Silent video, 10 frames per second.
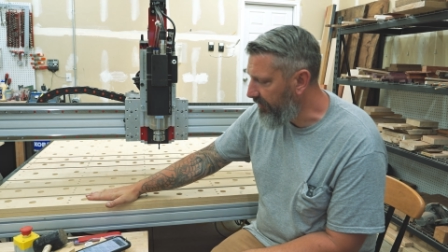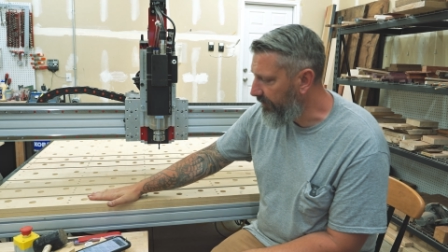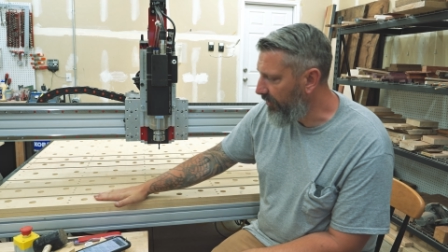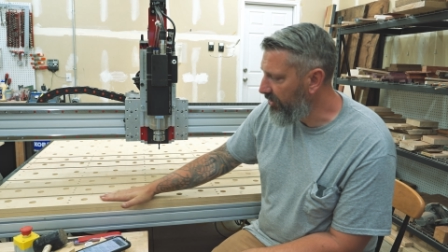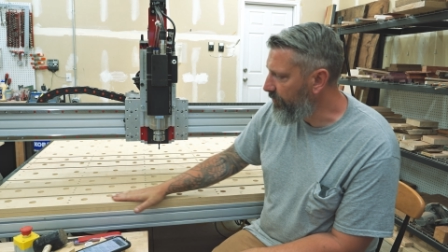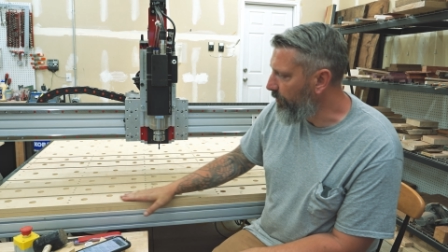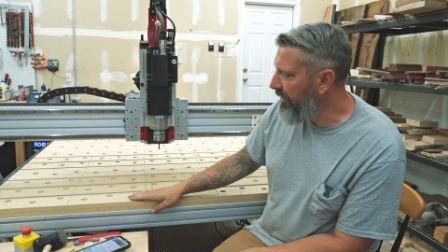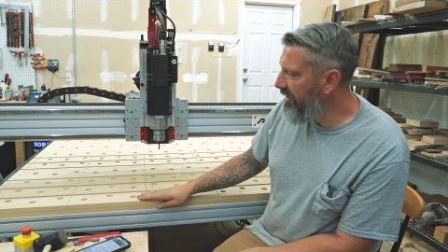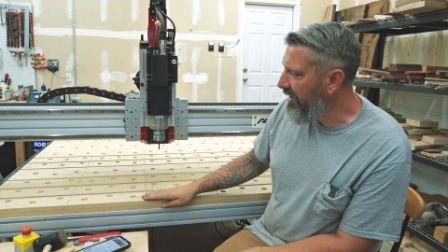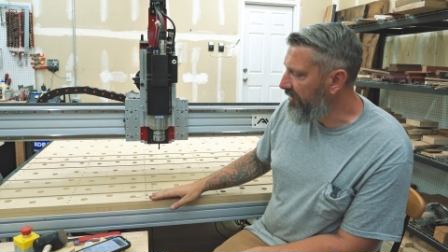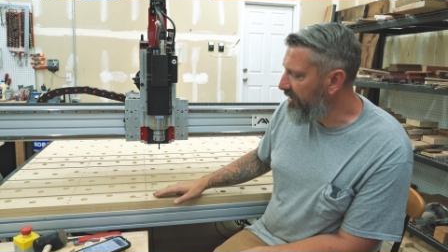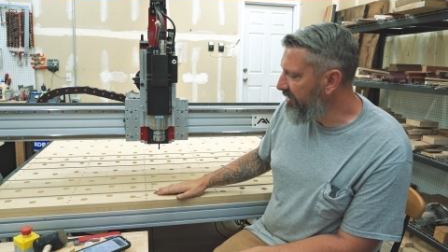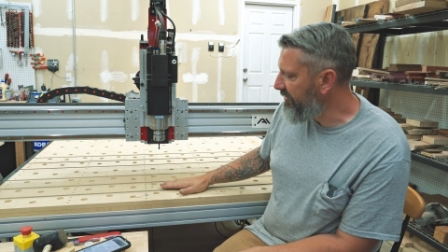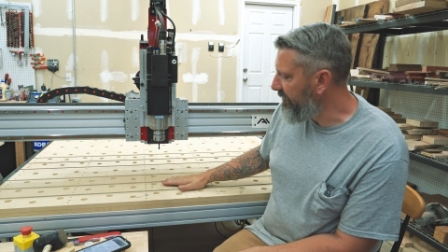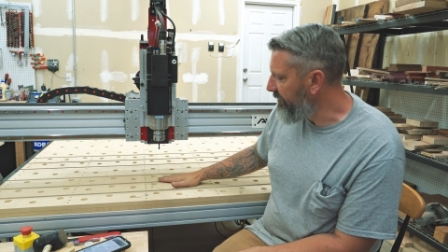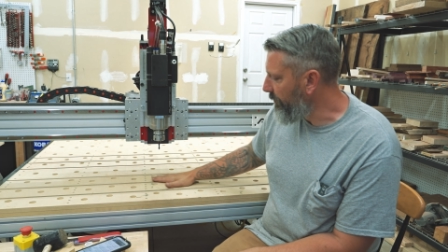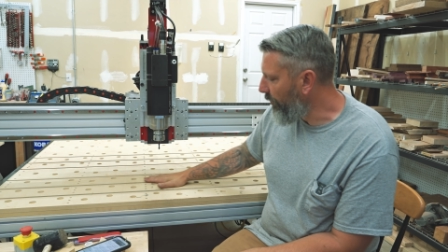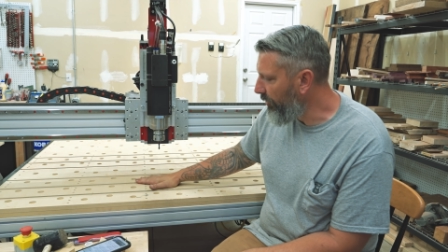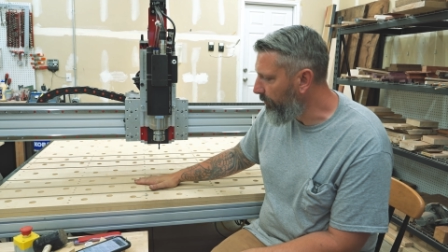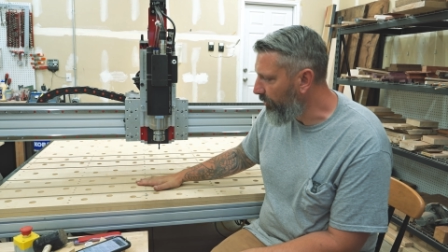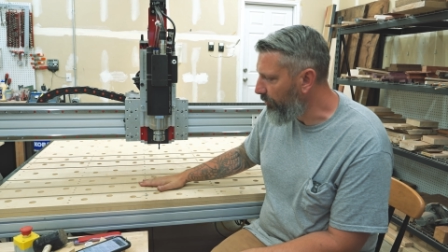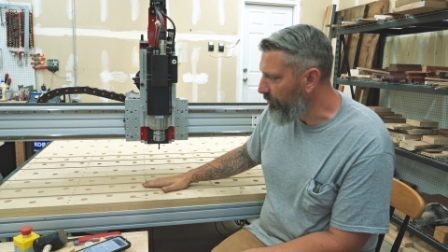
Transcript: the first week and this spoil board